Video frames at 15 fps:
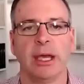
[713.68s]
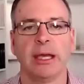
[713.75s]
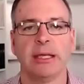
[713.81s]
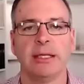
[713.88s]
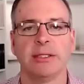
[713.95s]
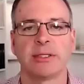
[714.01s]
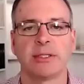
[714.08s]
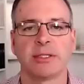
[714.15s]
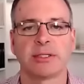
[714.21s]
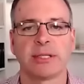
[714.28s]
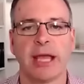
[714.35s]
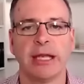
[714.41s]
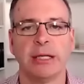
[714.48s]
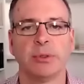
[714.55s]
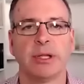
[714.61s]
is
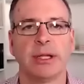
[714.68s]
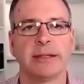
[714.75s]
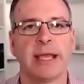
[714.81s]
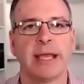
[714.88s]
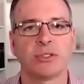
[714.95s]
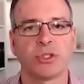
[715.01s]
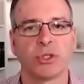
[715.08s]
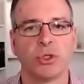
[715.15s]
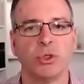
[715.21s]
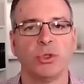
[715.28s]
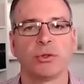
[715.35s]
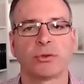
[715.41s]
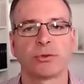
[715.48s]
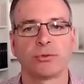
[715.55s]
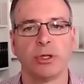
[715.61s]
sustainable at that 2 to
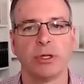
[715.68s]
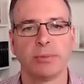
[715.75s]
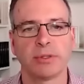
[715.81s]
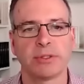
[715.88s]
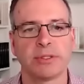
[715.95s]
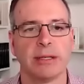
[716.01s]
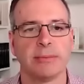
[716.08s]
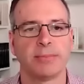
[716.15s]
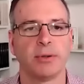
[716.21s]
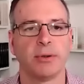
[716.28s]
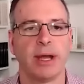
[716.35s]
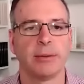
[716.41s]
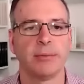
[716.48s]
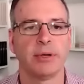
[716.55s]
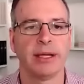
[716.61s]
3% per
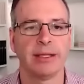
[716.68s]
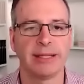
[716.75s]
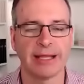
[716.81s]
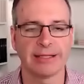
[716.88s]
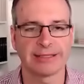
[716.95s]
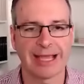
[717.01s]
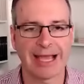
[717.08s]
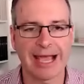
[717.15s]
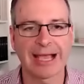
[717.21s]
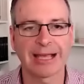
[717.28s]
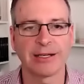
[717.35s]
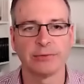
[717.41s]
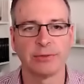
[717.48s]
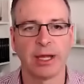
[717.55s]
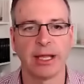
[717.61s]
annum rate, that
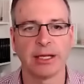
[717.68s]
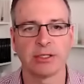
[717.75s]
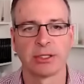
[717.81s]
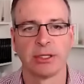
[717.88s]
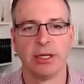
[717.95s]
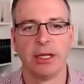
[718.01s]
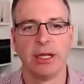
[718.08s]
target range.